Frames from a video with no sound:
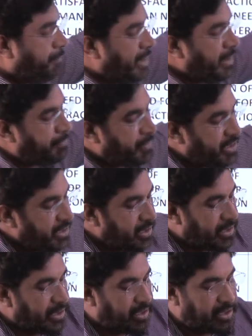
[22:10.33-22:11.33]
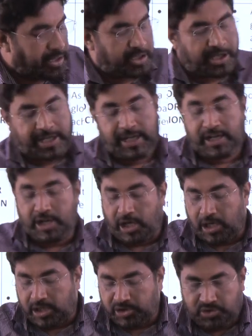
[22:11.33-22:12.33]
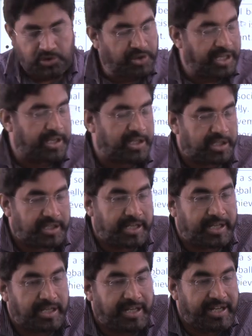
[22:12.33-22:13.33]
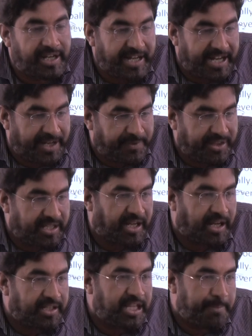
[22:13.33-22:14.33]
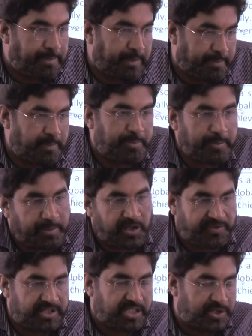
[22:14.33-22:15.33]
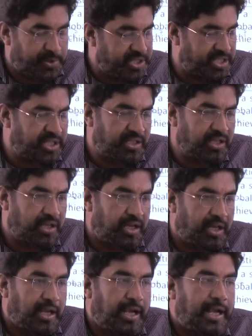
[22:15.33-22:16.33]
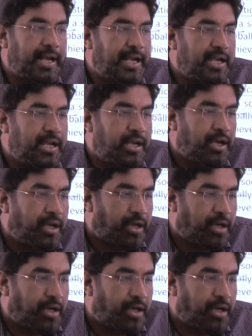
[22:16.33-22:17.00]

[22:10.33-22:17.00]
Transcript: people interact with the other people of other region, and